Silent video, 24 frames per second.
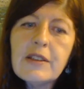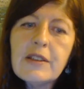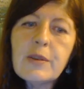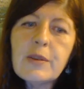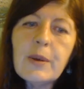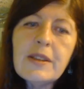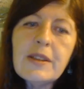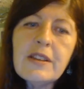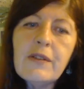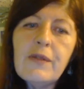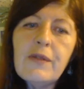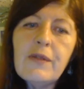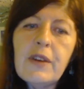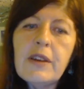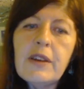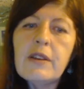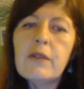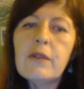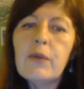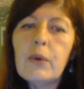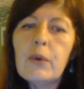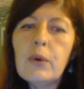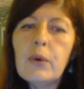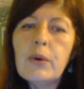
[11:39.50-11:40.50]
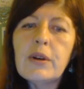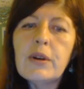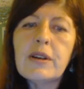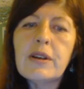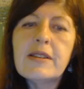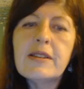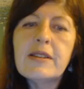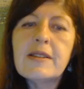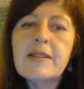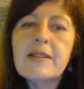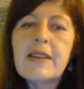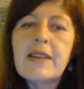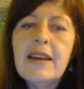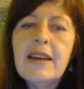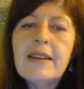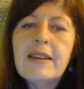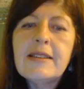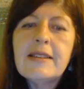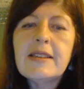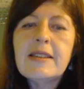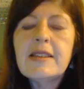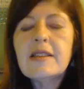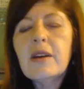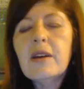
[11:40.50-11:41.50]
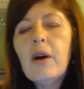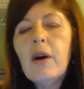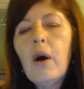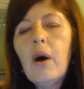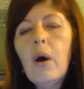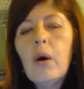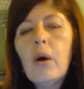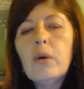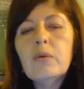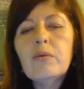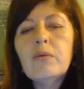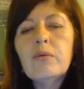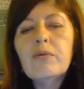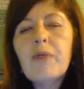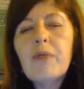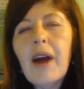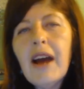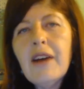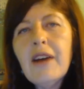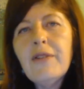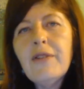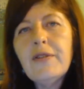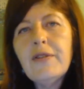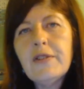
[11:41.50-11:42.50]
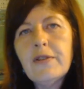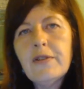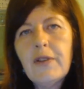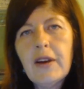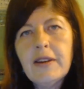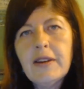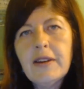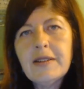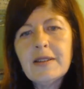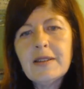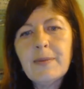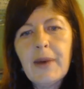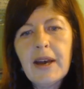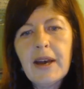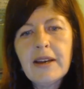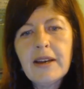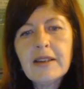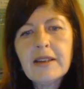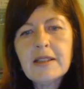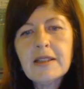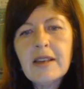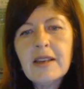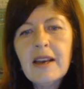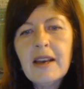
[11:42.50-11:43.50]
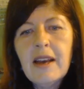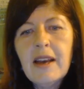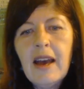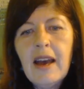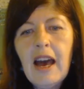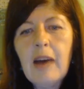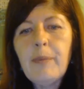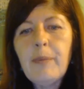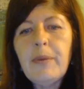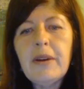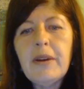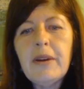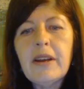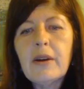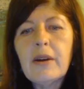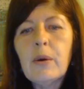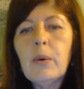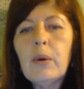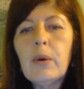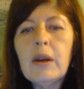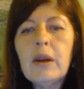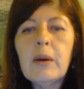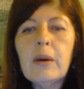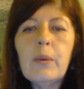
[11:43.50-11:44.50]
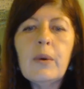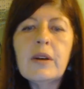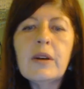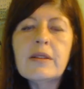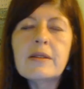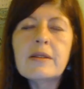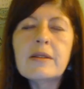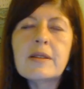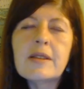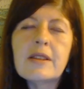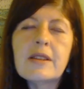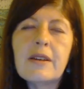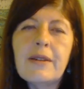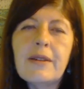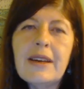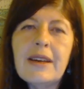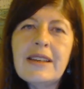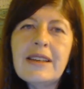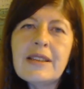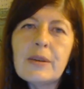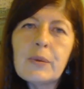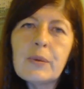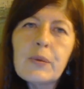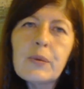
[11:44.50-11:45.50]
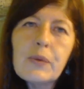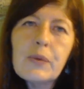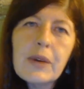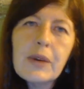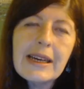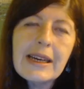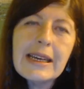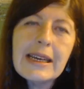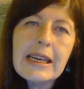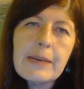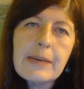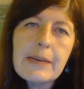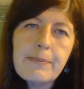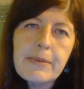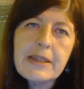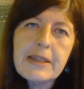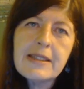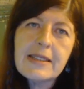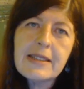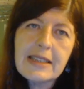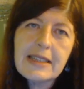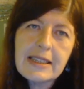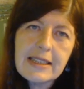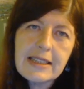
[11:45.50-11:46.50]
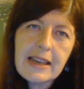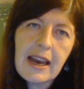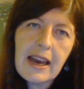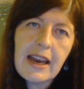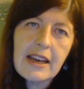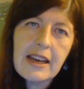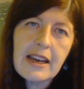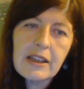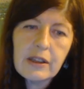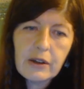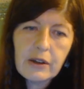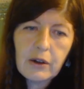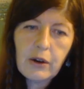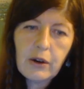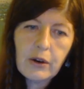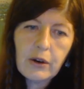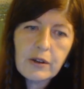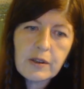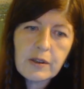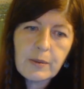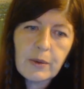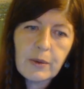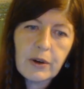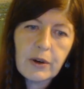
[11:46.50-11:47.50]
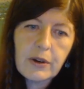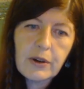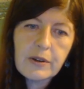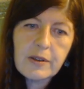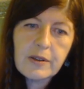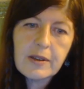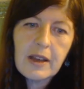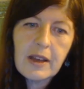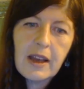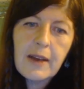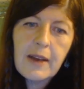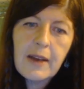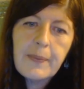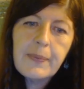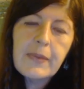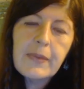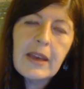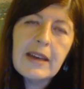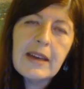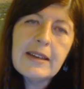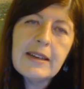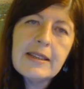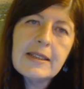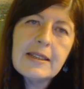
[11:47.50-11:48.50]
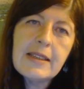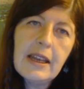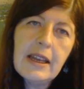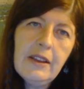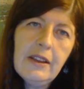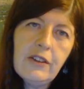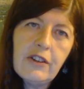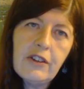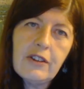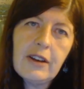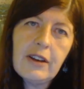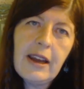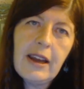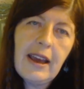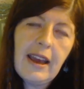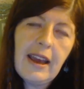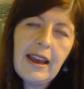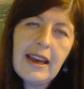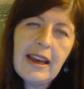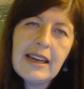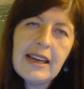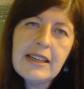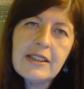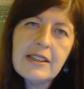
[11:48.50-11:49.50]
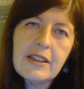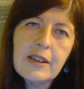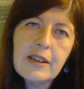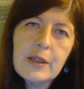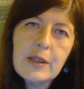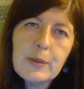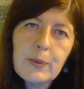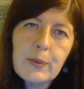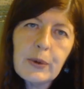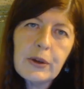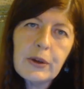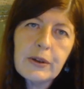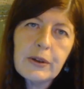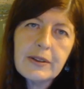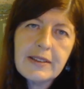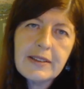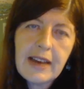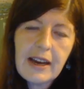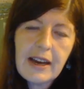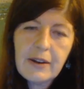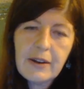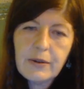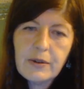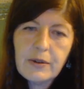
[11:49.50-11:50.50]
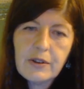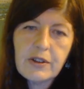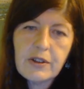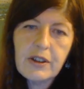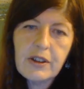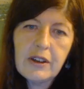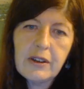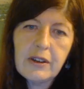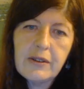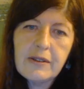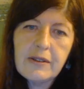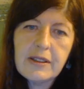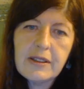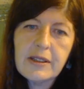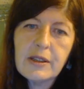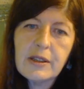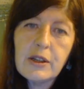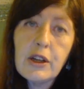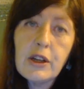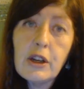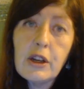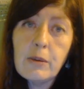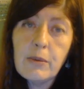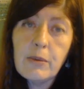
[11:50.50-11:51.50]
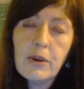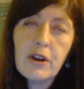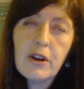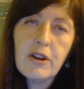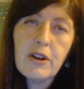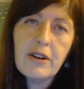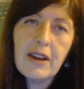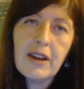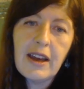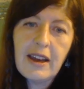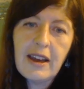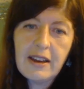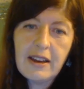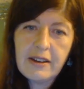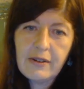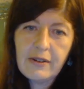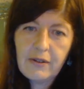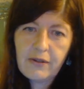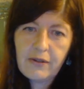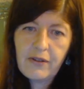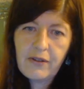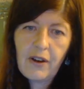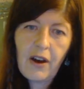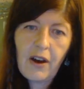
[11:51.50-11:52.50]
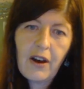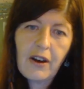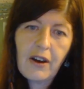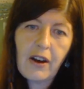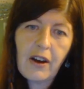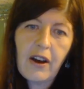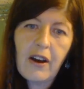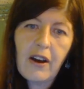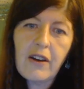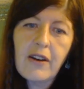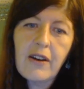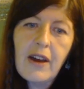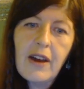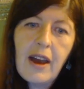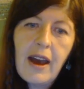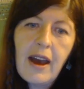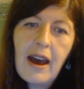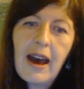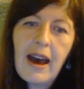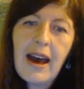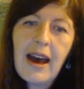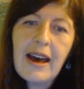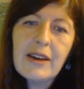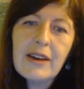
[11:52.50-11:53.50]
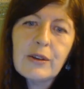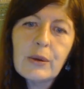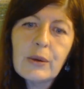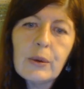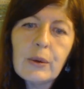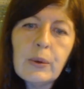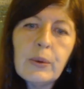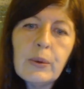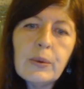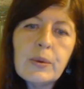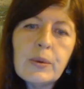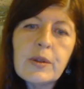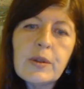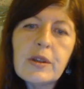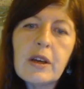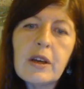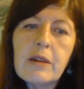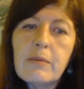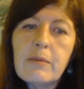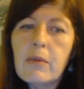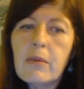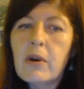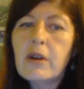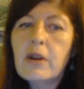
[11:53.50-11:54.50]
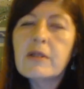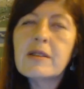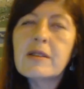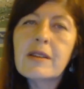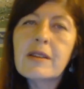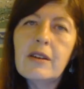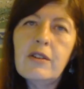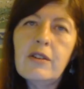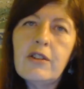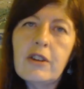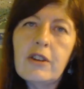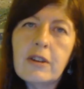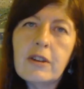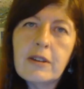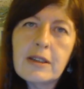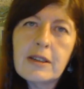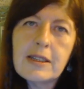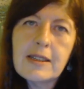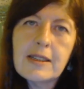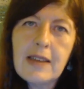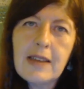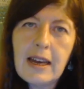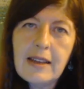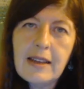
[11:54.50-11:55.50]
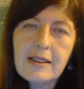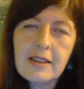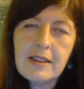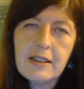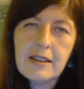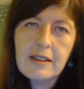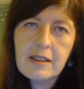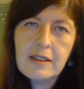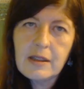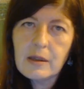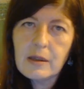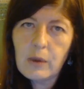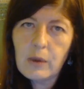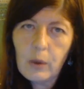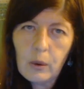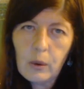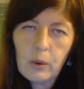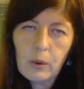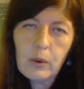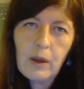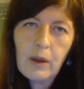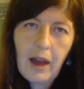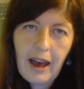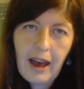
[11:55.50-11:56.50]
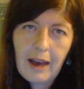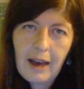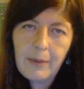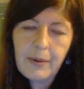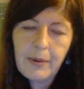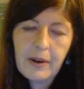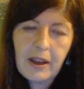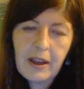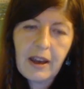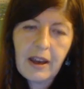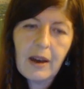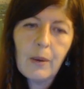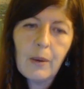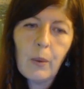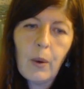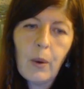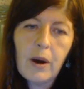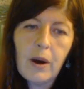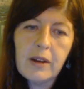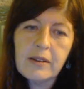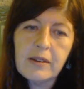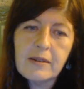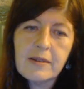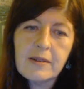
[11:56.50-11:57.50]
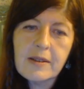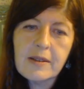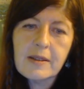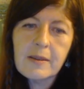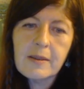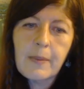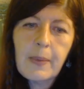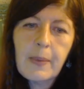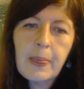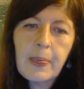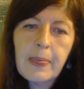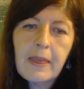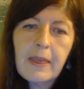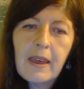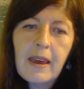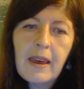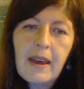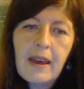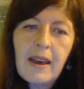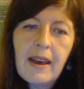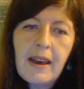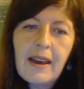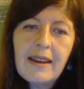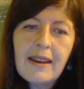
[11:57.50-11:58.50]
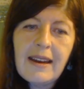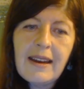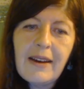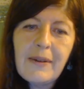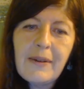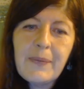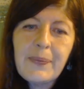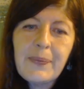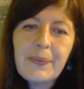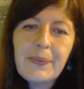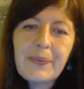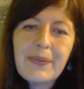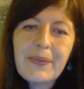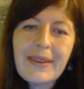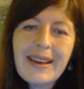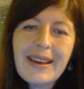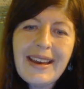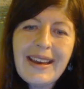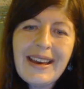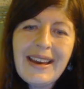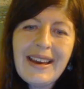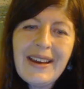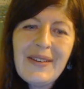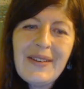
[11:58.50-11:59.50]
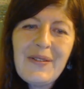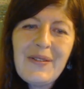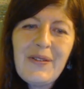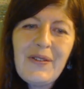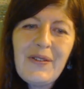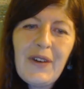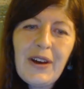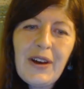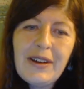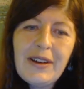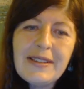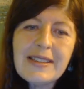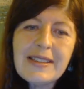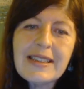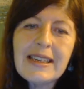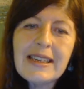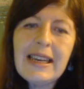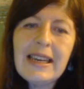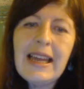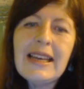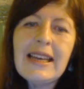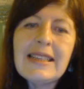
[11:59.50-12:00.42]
The 25th of August sees a whole raft of aspects happening all at once. So it is a really busy day in the cosmos. And essentially, it does boil down to this new moon in Virgo and also Mars conjunct Saturn. This is all happening at once. Now, at first